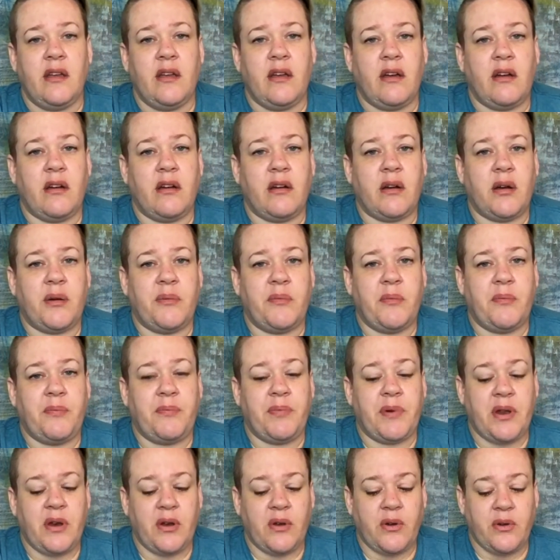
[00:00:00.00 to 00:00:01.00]

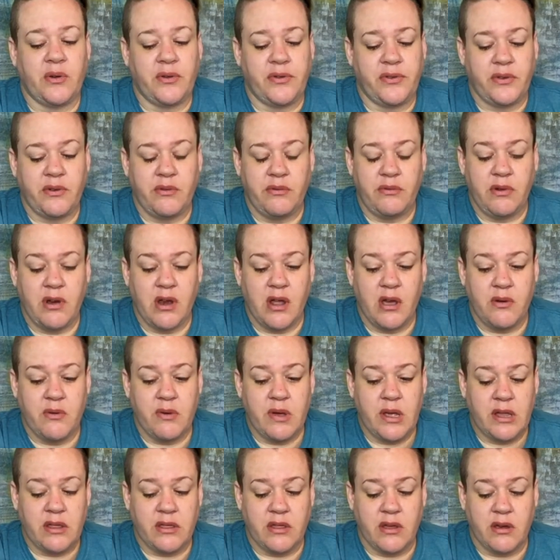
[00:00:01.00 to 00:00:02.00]
But also
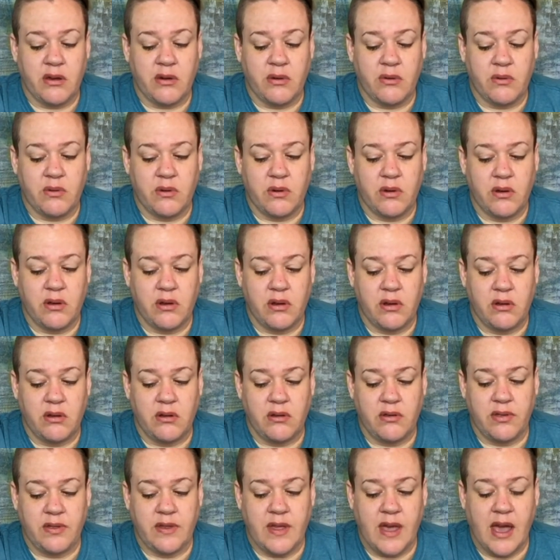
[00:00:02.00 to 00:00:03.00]
knowing, though,
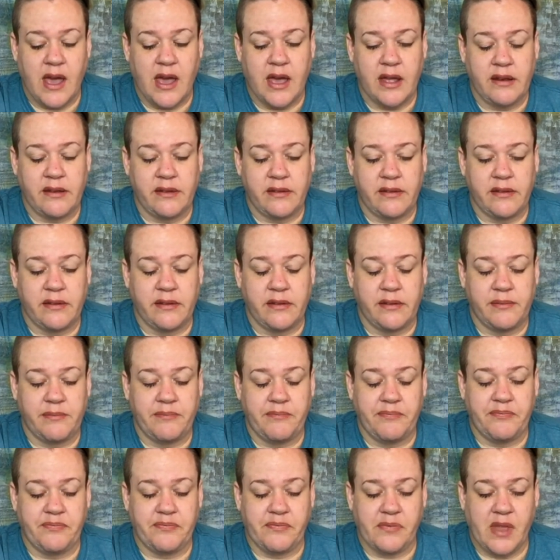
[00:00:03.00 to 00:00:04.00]
that
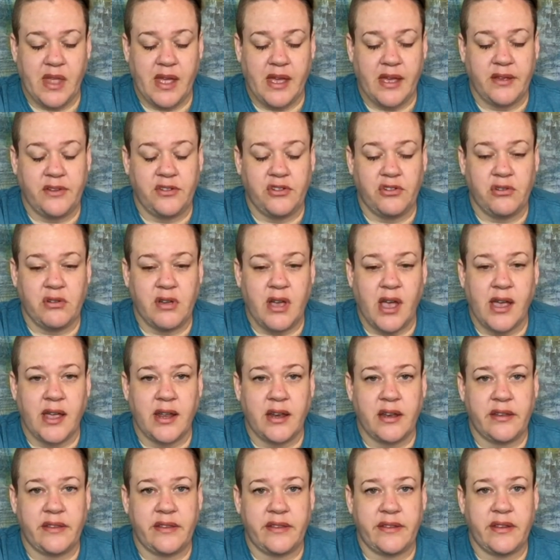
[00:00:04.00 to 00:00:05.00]
as your
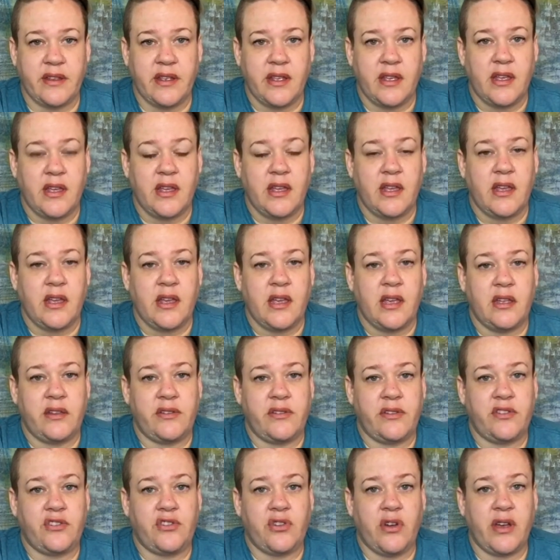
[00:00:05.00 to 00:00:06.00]
guidance
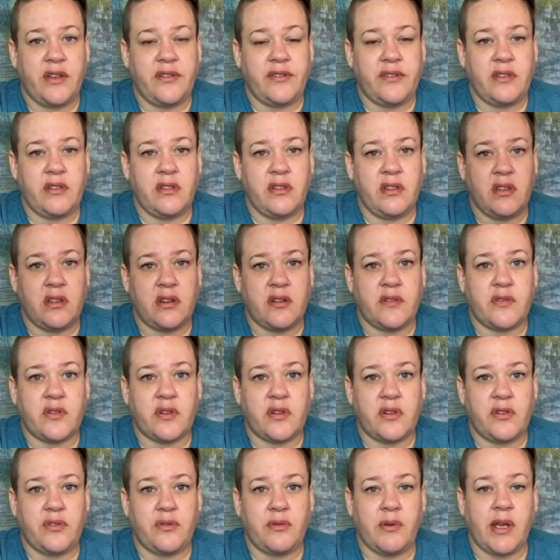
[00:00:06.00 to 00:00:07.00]
is to trust in the
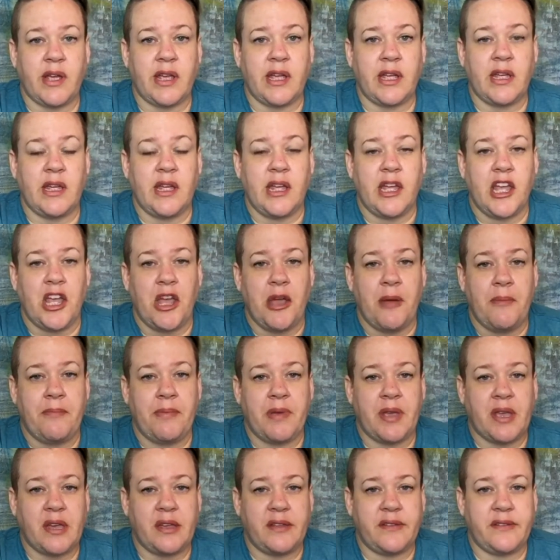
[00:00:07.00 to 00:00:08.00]
universe, right?
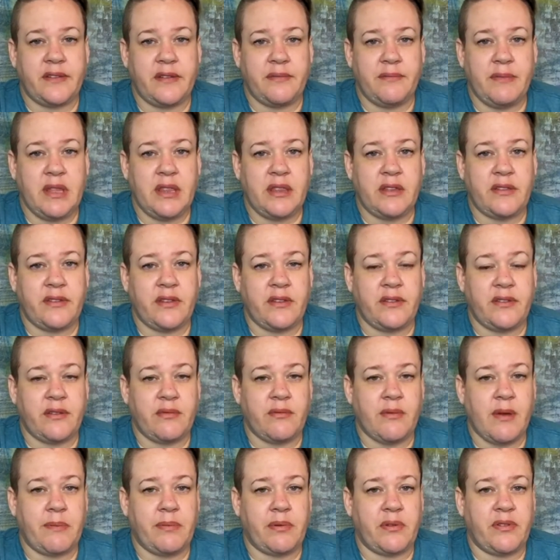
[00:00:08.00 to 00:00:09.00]
Because to me, this also
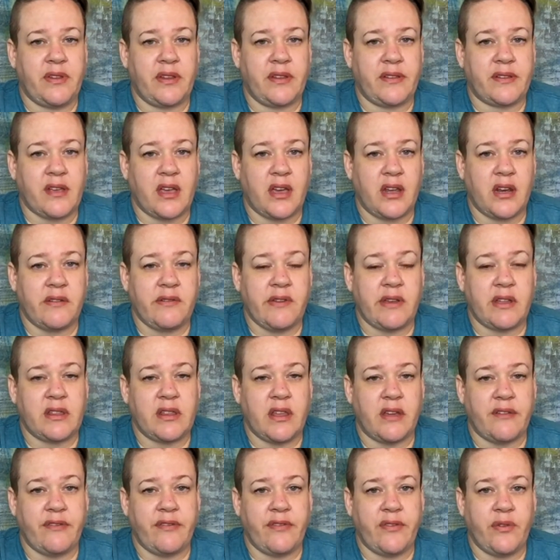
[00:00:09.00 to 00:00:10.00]
represents kind of like
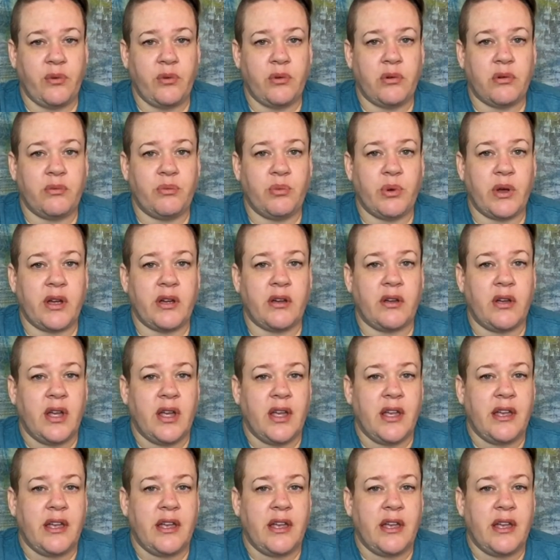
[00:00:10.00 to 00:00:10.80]
that Fool, where